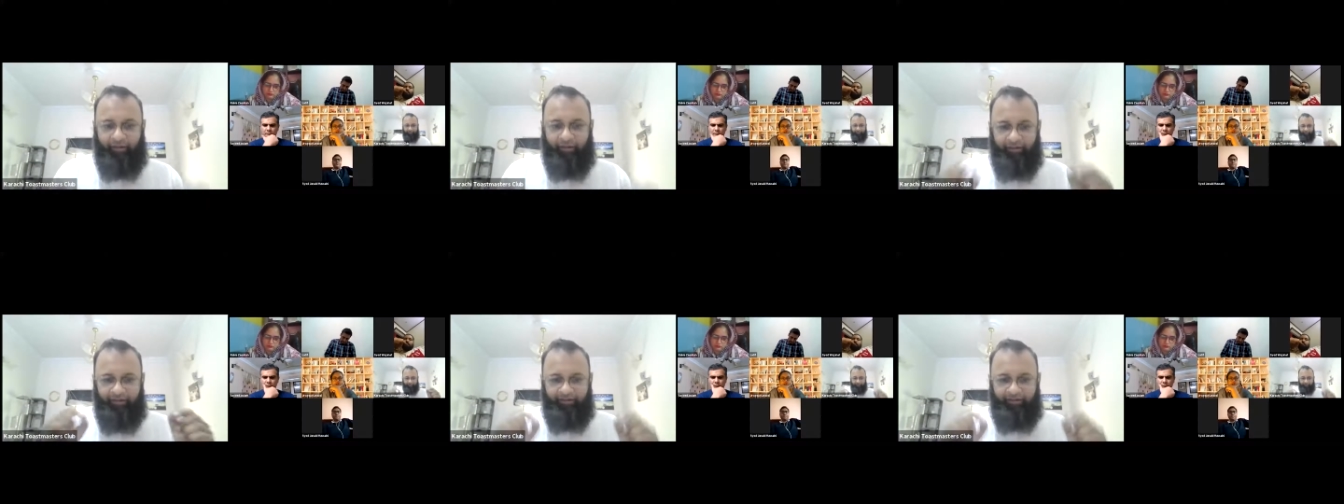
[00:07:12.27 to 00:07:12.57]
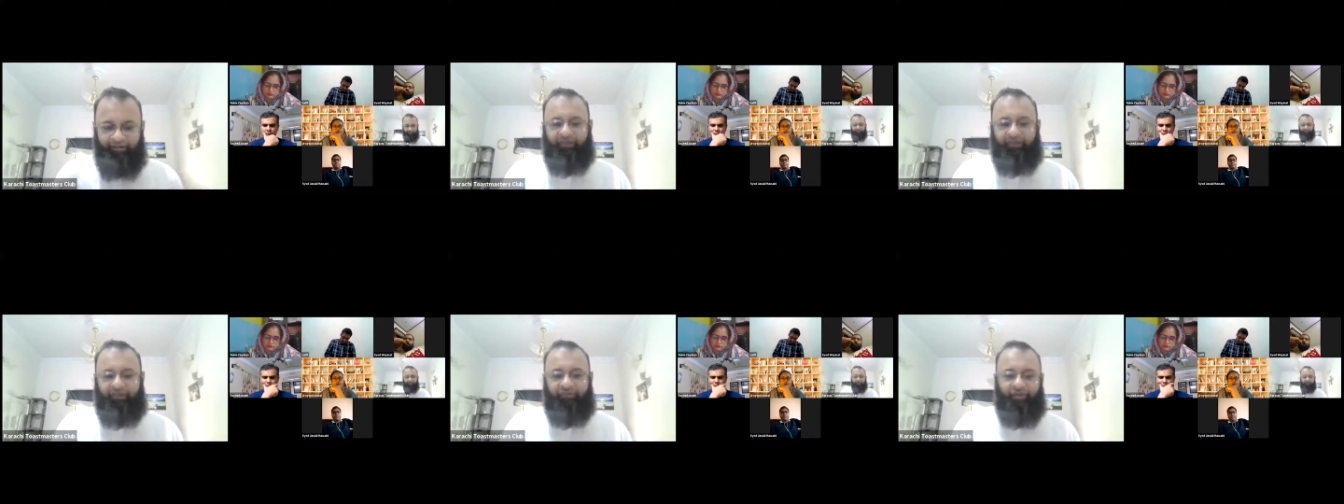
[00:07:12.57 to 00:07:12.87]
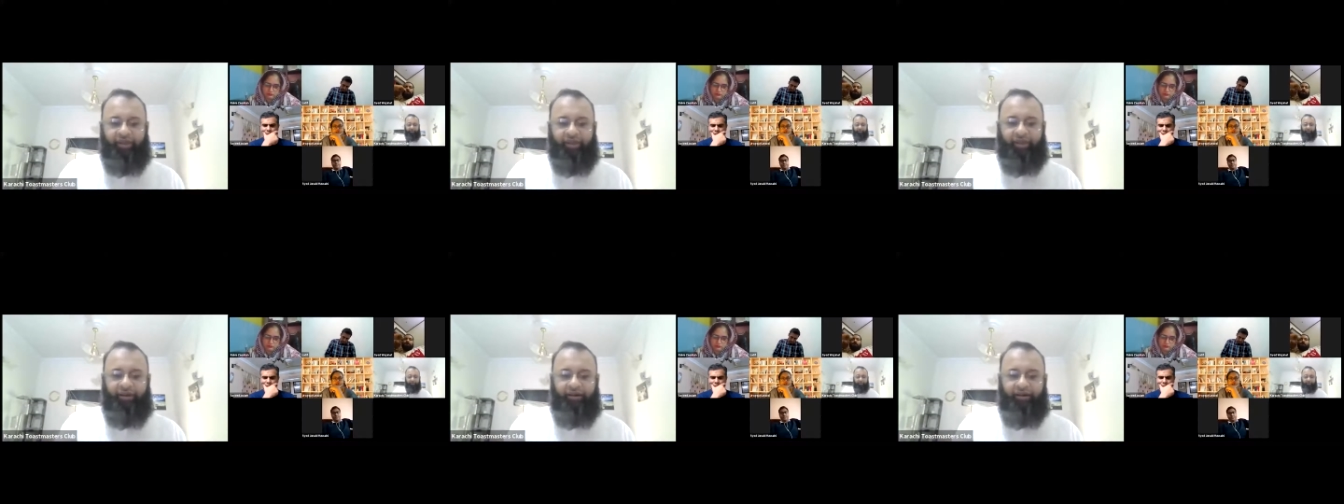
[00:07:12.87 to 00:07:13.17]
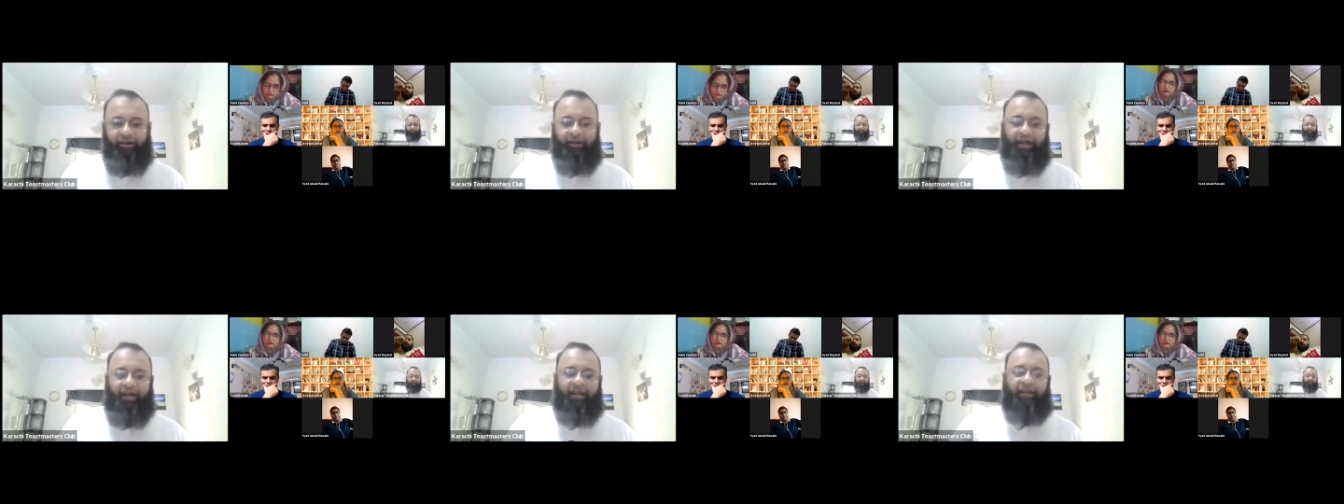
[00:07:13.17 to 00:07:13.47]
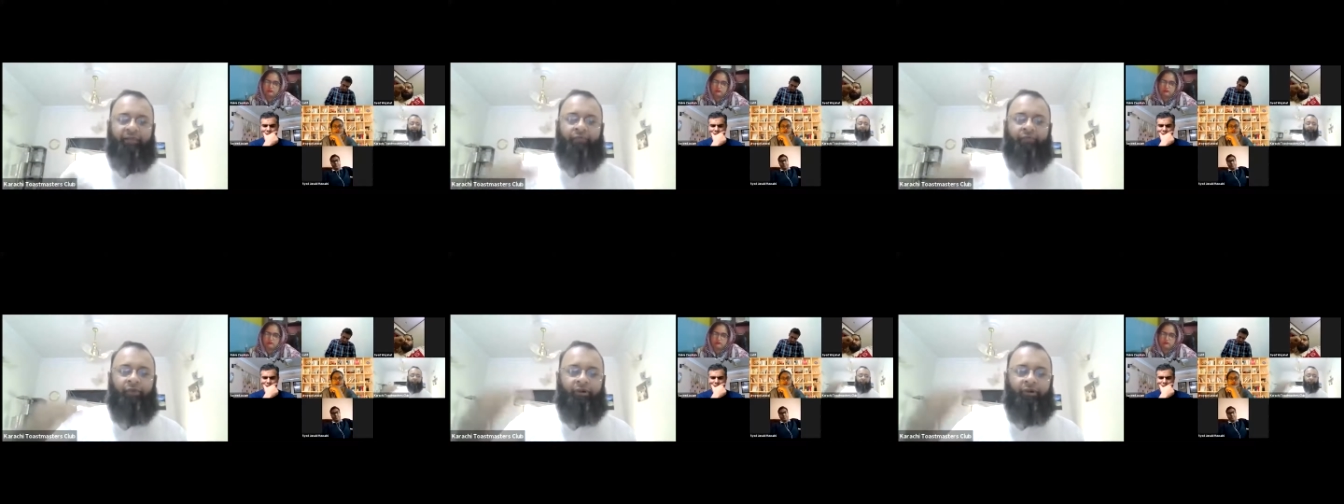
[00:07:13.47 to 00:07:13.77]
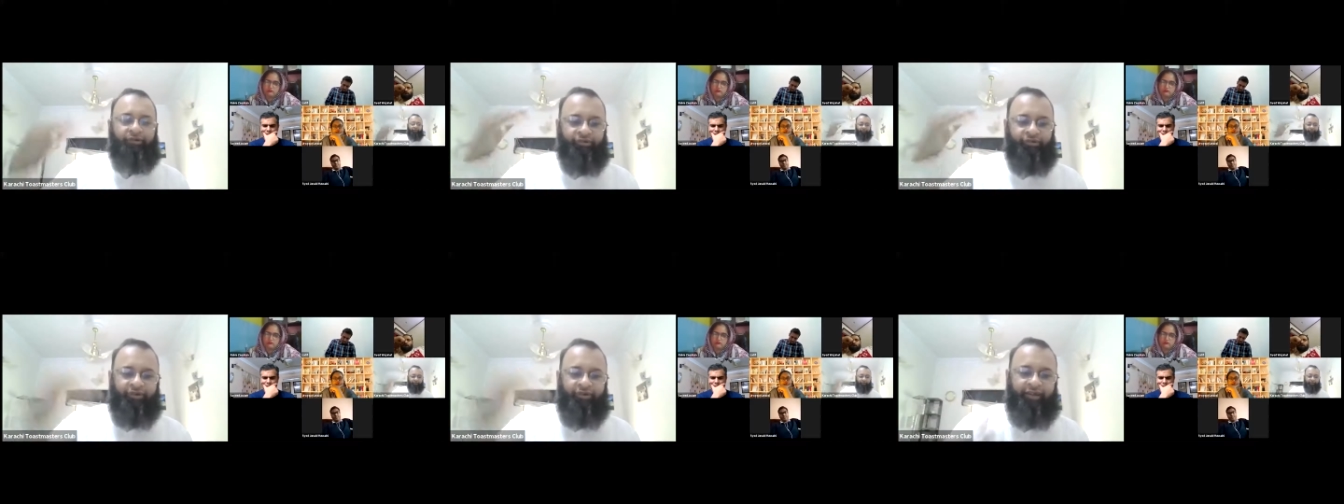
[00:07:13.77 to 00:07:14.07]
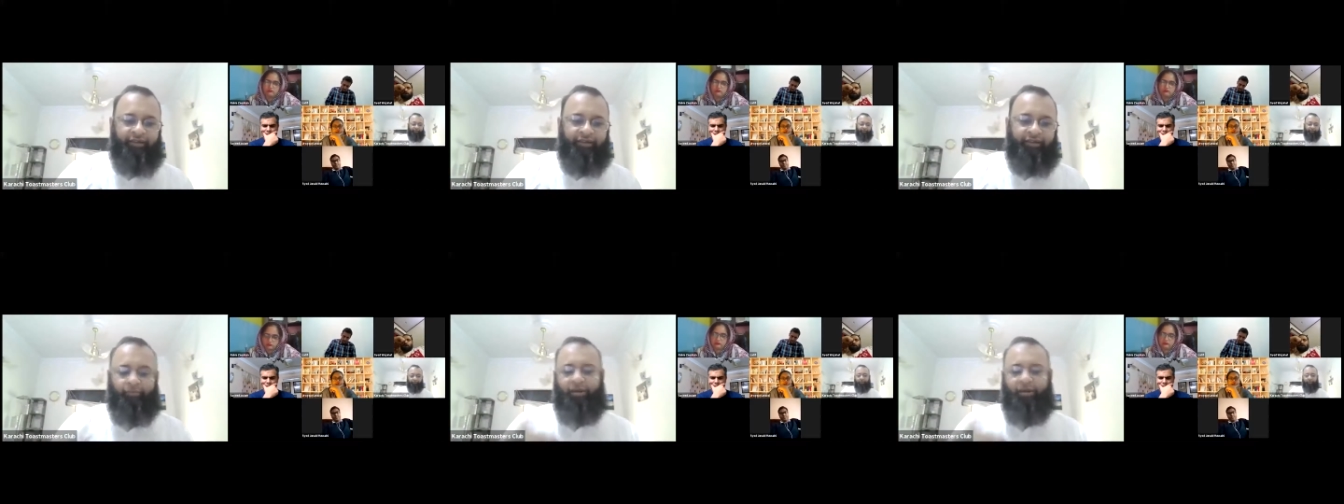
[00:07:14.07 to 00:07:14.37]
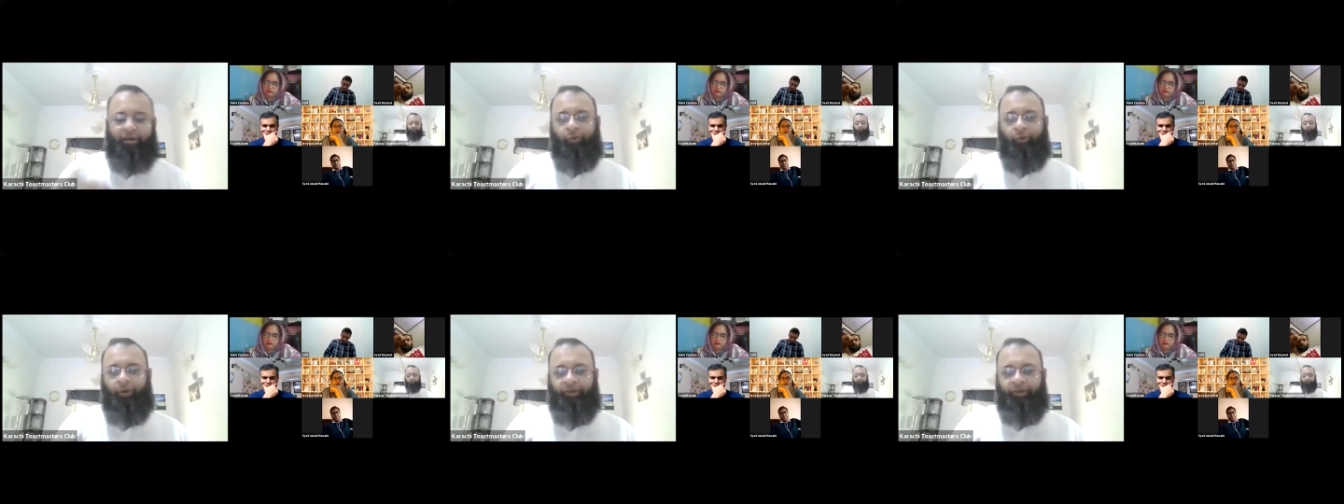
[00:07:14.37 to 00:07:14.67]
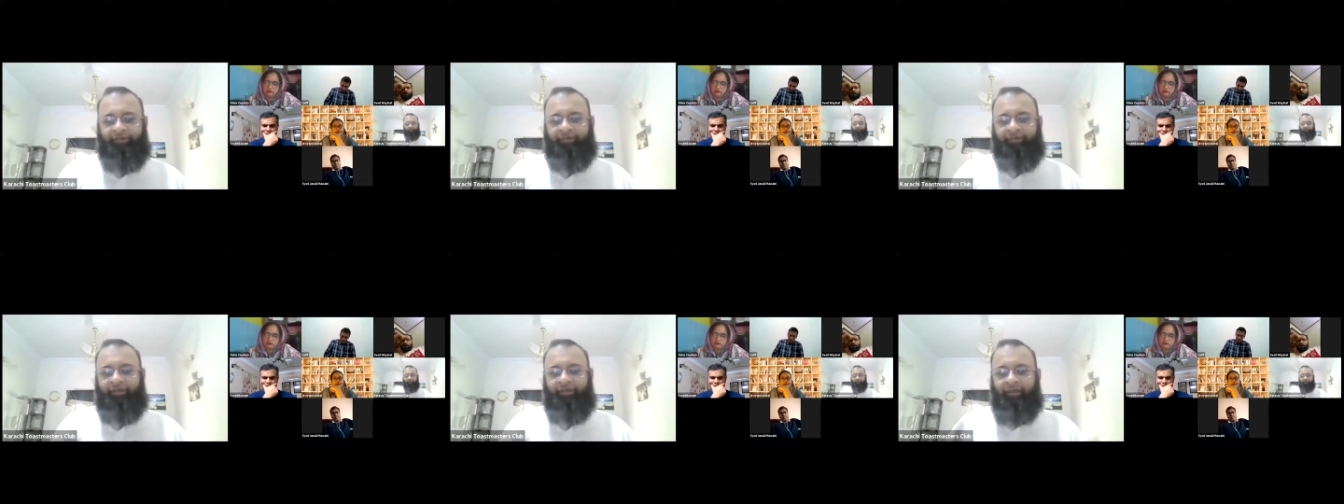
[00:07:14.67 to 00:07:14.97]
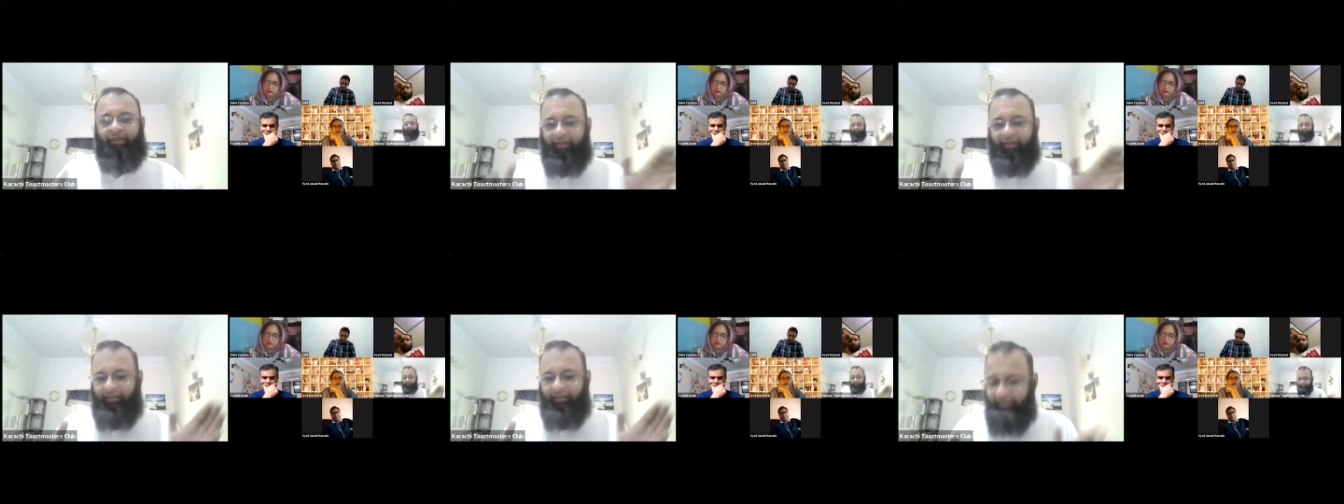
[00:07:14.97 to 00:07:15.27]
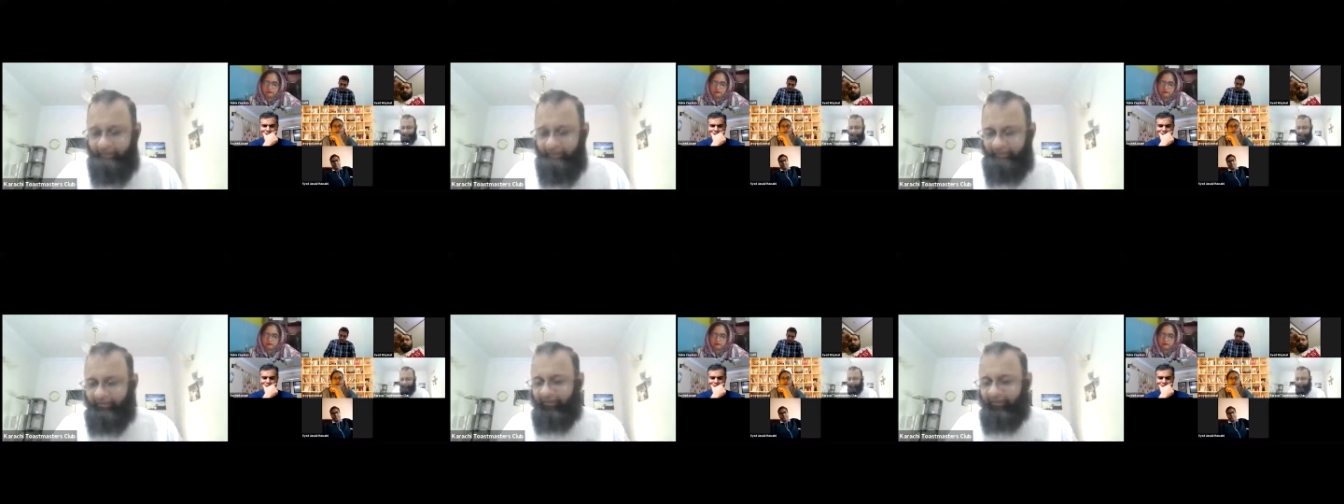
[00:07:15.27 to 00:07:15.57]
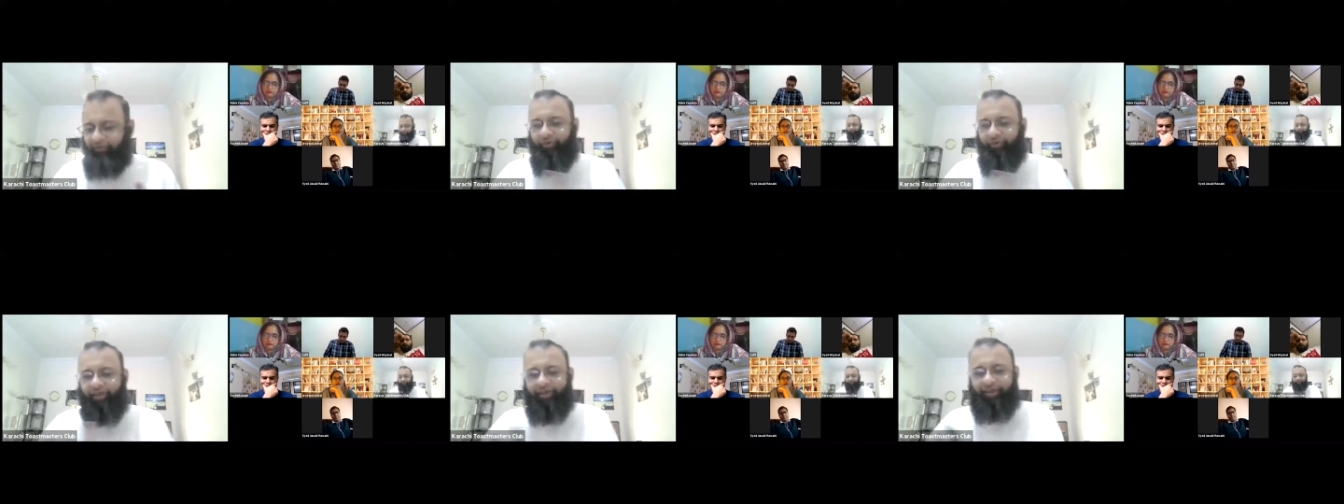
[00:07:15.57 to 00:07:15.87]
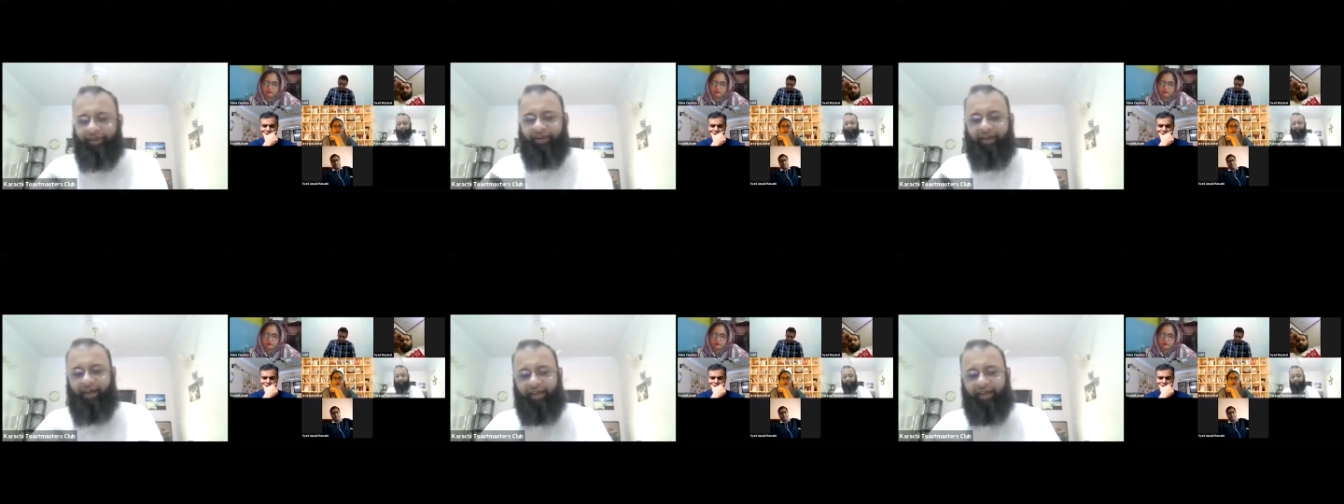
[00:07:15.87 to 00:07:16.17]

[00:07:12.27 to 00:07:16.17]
This is where I modulate my voice. This is where I